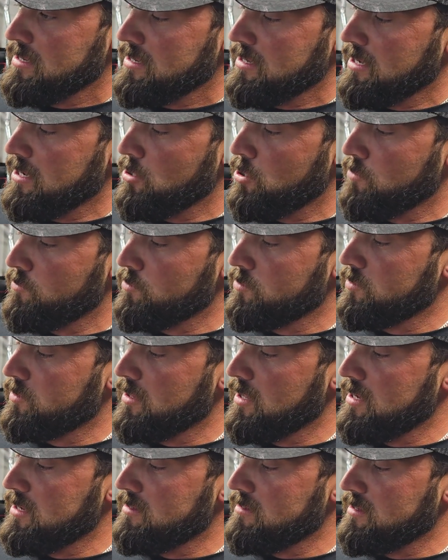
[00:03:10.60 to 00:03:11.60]
it
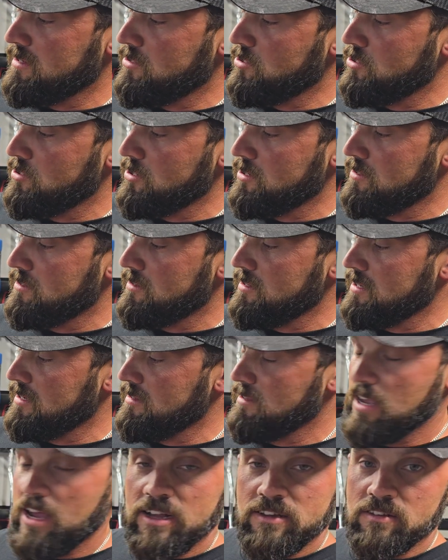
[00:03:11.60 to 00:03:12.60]
overlays, it's just the
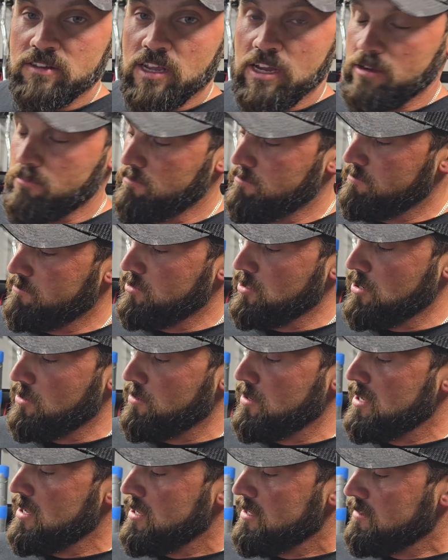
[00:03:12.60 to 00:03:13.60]
exact same. So
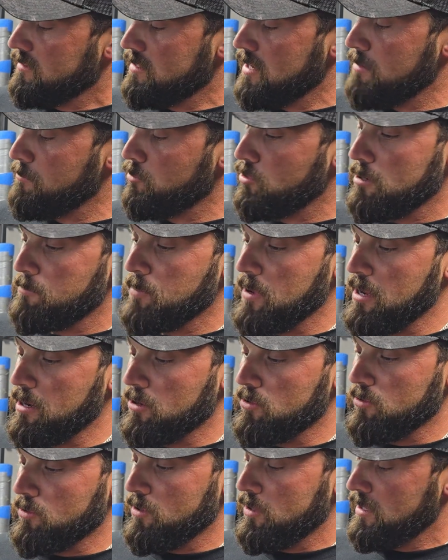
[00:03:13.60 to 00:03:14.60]
same grip
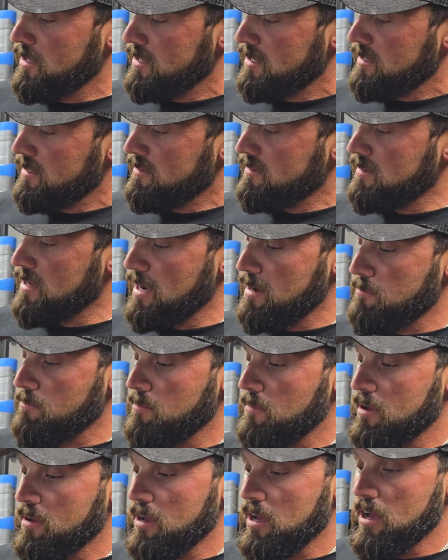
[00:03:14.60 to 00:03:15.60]
angle, same
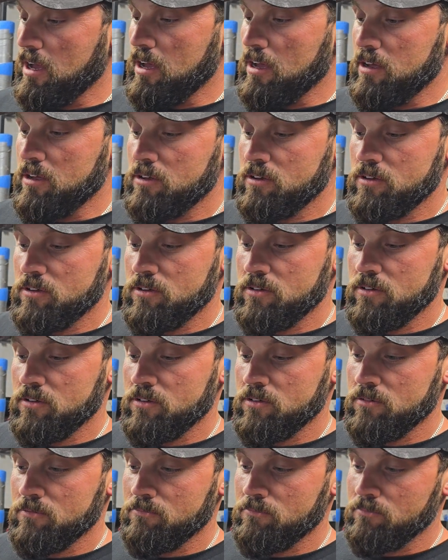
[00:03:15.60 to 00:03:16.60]

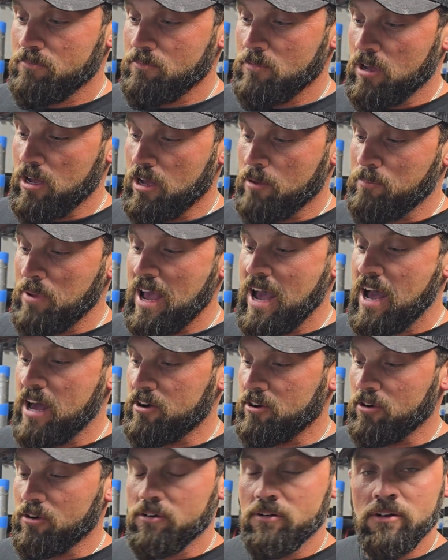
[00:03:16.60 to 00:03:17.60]

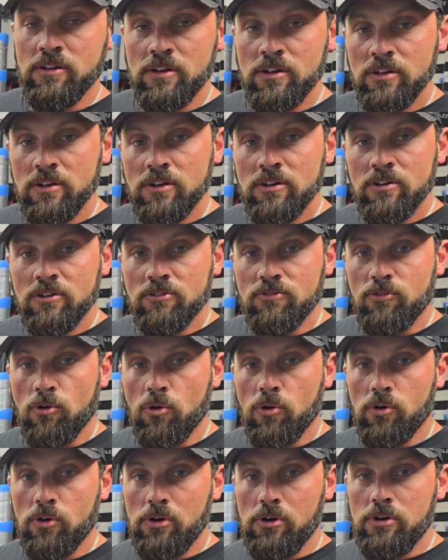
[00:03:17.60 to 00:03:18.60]
pattern
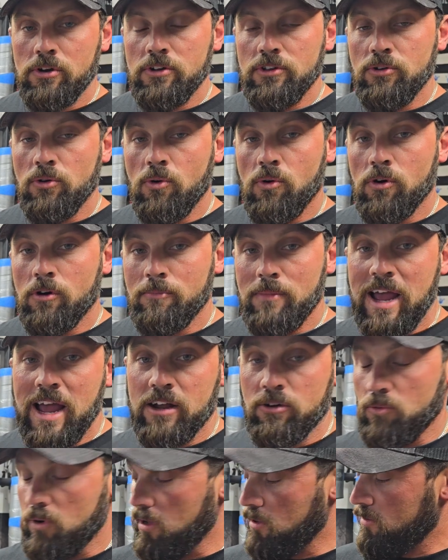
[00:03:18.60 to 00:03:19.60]
for your
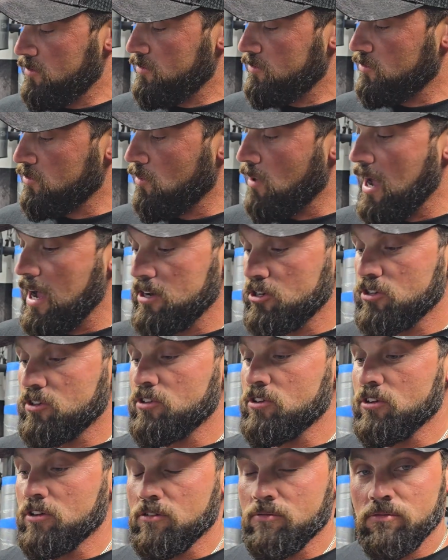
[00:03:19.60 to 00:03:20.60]
magwell. So I just
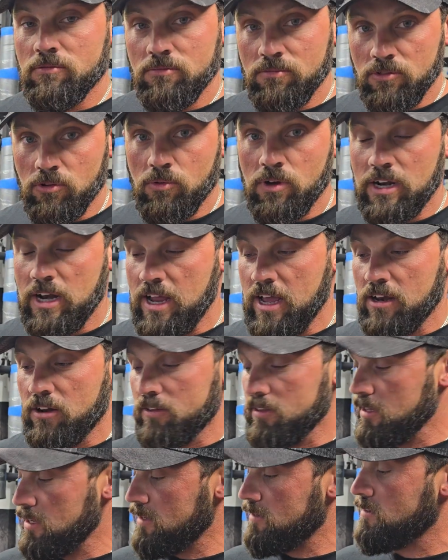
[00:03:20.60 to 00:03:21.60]
took the one I had on
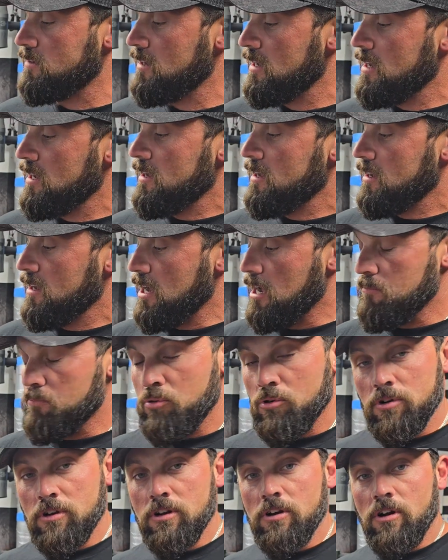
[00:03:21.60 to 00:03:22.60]
this and
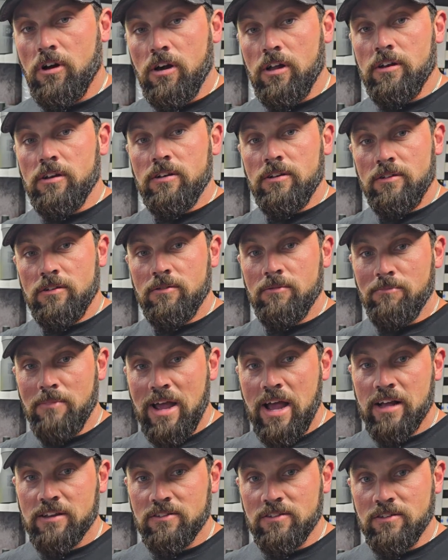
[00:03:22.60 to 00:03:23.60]
put it on
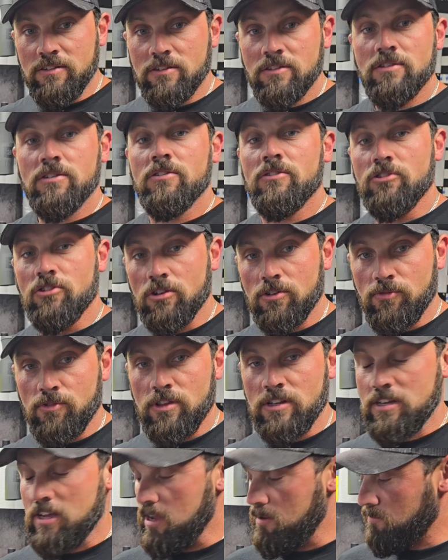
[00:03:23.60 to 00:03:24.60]
Max's just for the
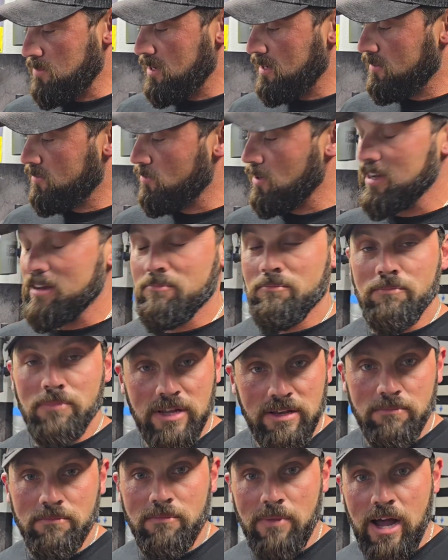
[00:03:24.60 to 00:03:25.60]
time being, so I can
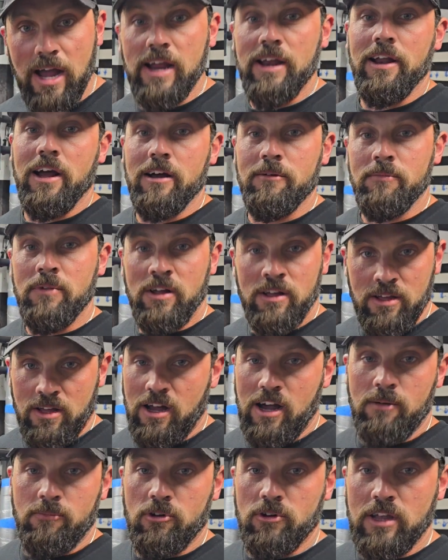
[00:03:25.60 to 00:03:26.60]
beat mine up.
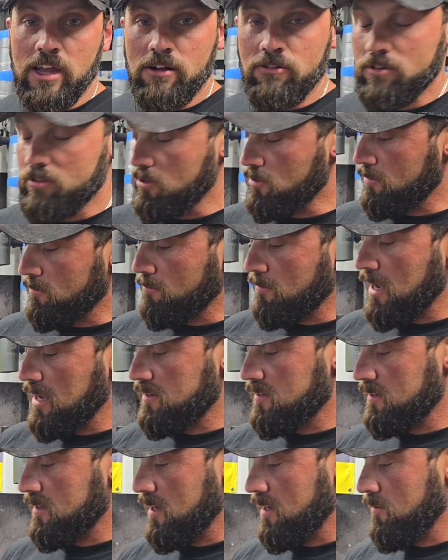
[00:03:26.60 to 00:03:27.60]
I'm okay with hurting my
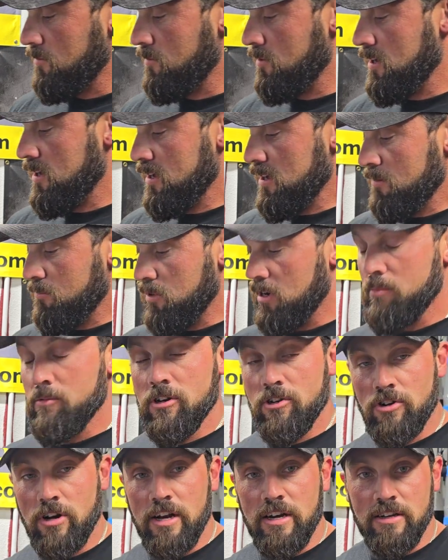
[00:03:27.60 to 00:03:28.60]
stuff, but I'm going
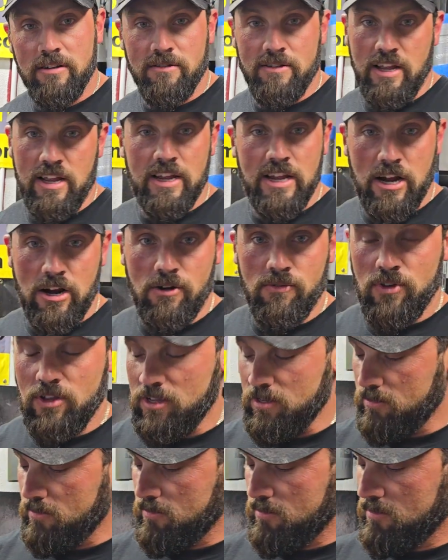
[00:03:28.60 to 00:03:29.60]
to try to take care of
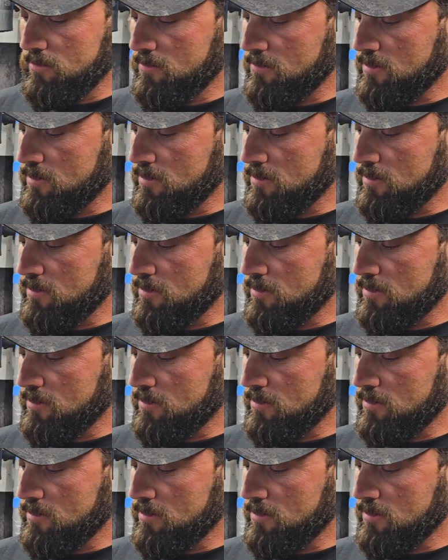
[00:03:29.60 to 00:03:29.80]
his